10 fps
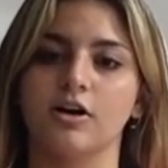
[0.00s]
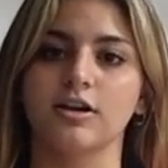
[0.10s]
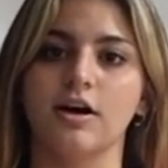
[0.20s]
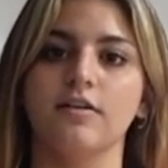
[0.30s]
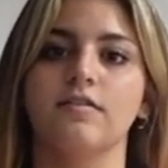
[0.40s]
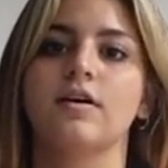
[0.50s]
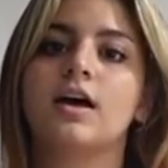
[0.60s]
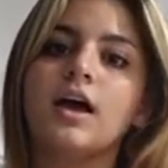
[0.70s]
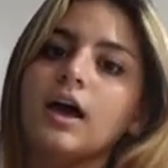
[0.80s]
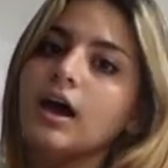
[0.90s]
enough,
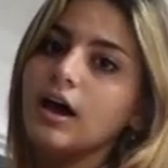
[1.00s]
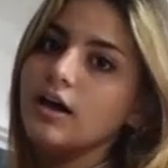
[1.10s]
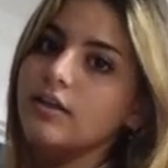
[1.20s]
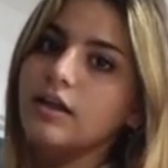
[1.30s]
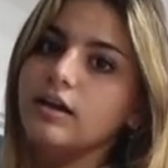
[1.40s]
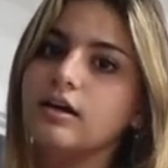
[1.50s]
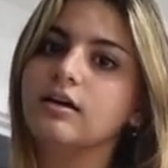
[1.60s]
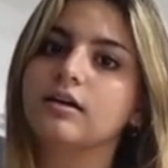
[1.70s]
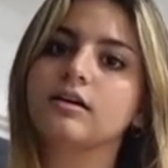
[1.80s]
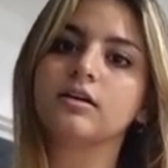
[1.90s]
and then
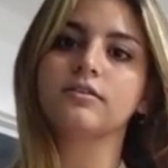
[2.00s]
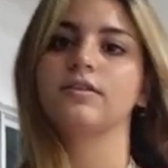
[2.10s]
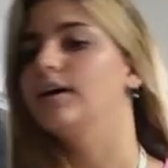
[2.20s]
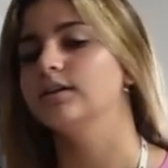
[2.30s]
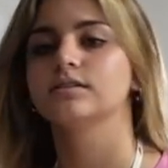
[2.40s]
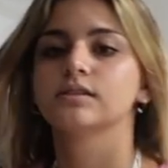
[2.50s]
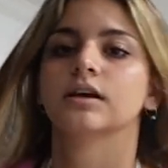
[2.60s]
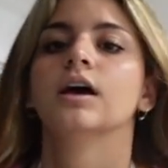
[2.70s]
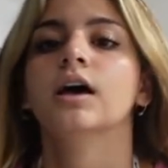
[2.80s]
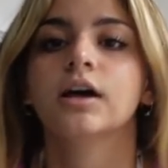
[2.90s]
Vans.
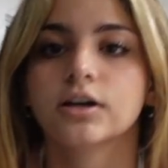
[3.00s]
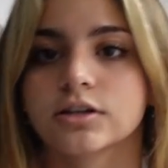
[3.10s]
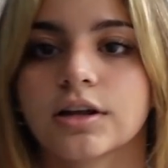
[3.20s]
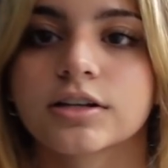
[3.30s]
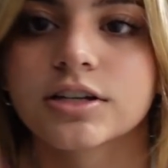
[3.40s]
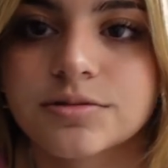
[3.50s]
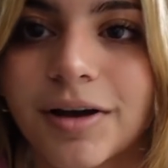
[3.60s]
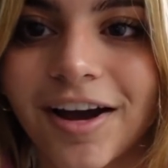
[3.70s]
So that's just my